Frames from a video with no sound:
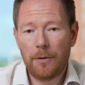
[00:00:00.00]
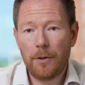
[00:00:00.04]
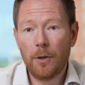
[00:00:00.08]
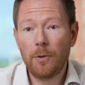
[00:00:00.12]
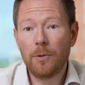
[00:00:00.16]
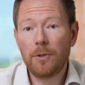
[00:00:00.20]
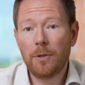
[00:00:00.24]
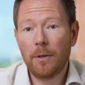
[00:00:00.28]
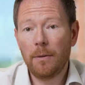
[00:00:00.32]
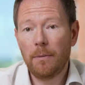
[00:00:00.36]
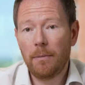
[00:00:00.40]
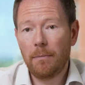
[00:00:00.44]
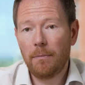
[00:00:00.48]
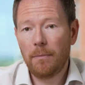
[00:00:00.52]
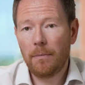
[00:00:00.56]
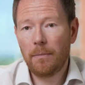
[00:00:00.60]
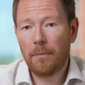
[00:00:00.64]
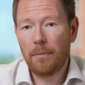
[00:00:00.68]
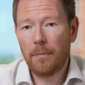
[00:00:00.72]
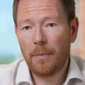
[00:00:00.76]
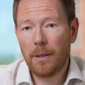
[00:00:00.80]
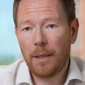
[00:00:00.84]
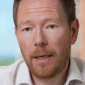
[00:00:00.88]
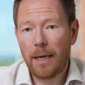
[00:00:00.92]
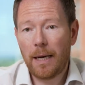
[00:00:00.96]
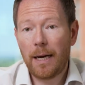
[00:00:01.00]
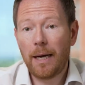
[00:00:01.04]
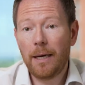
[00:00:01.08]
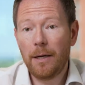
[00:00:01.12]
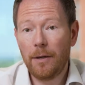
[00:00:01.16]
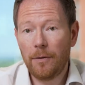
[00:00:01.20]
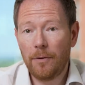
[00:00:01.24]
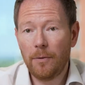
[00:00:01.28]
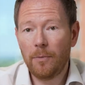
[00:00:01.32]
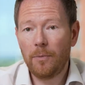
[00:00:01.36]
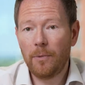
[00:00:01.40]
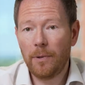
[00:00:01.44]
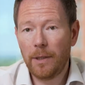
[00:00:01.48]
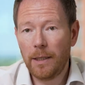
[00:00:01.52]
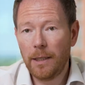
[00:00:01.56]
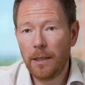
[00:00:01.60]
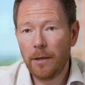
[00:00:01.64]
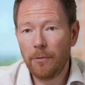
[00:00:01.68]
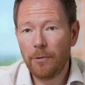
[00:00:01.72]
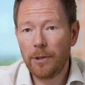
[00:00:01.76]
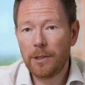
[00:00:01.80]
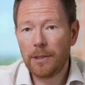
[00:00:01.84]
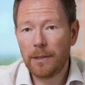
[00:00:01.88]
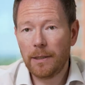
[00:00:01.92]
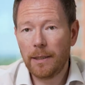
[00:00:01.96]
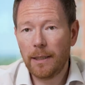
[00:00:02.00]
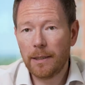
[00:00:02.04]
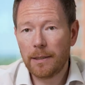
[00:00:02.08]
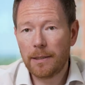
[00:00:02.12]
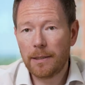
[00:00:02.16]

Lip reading: Those are higher than we originally